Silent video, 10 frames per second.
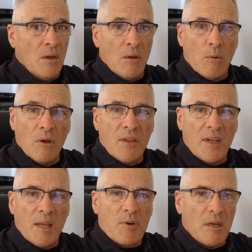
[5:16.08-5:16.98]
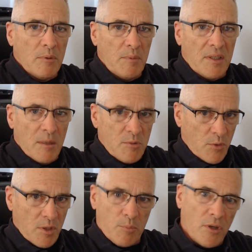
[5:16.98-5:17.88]
well, then that probably comes
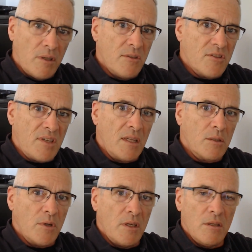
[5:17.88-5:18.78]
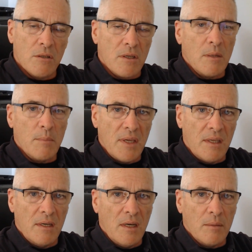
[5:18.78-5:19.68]
with a pretty good salary. You're going to make
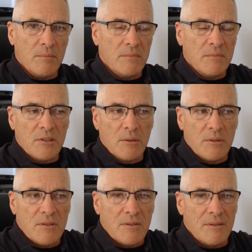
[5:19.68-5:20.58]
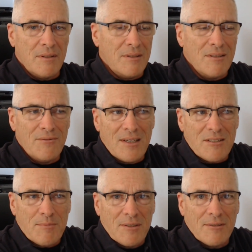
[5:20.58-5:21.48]
it up. So it's
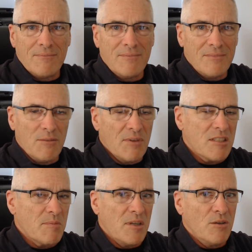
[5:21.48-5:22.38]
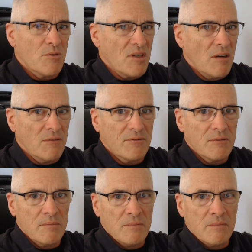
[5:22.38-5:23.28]
investment in yourself.
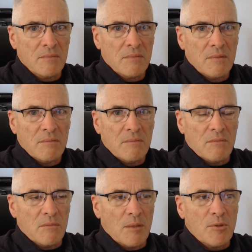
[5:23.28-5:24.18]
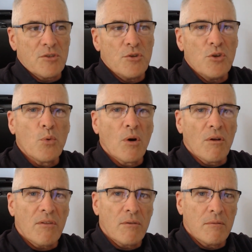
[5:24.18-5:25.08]
And how much are you worth?